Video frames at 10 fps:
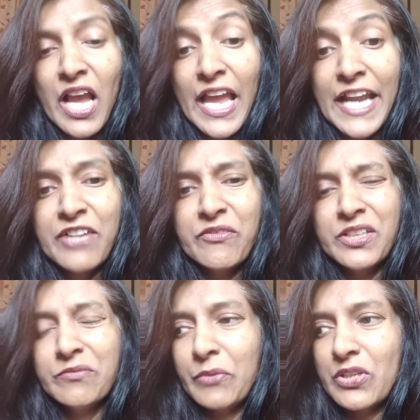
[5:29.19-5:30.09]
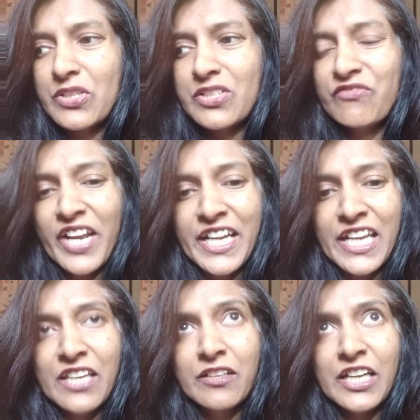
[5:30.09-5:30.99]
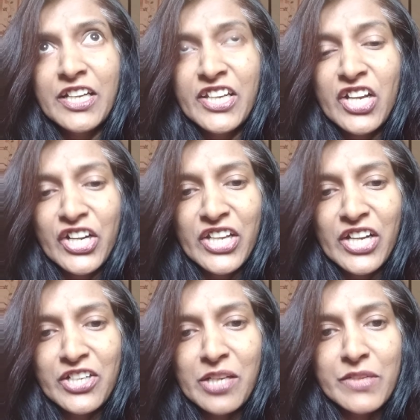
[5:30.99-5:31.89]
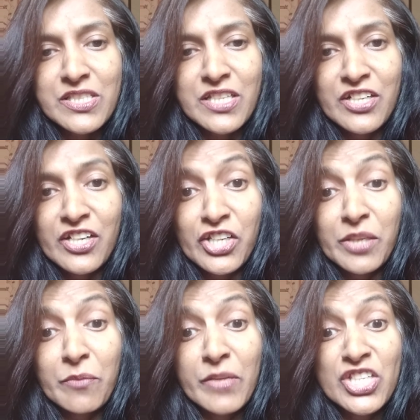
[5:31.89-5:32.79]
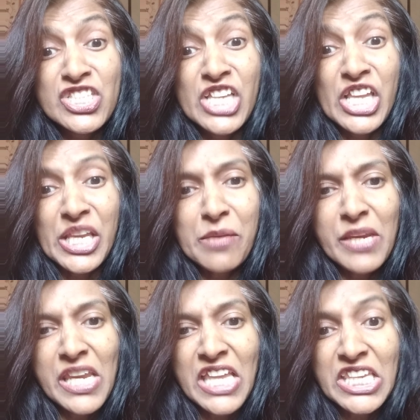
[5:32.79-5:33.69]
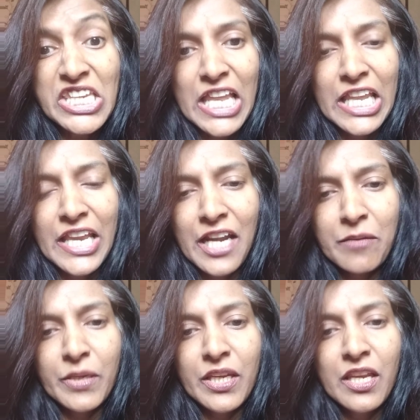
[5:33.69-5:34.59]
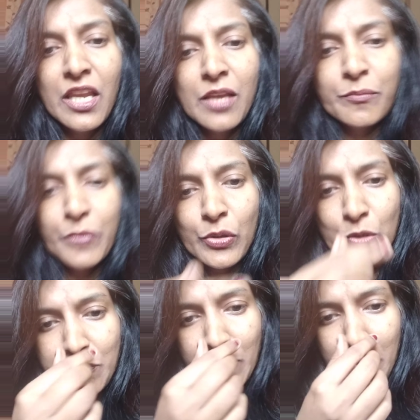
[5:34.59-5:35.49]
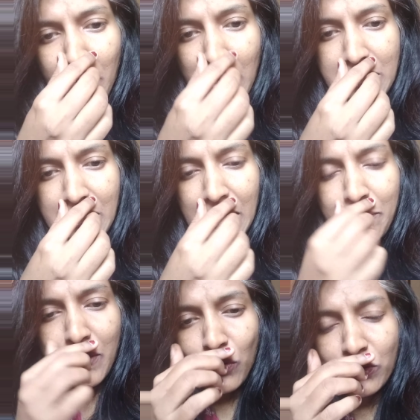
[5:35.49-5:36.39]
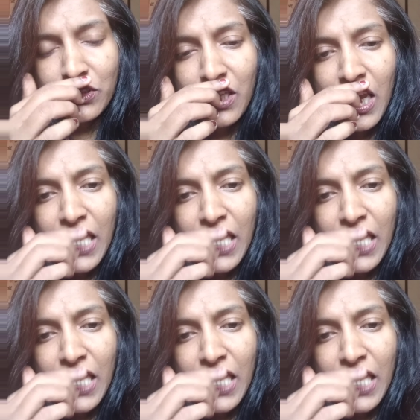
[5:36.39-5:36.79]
I had one person fighting that conductor, bus conductor in the bus, screaming and yelling at me because my mask came down,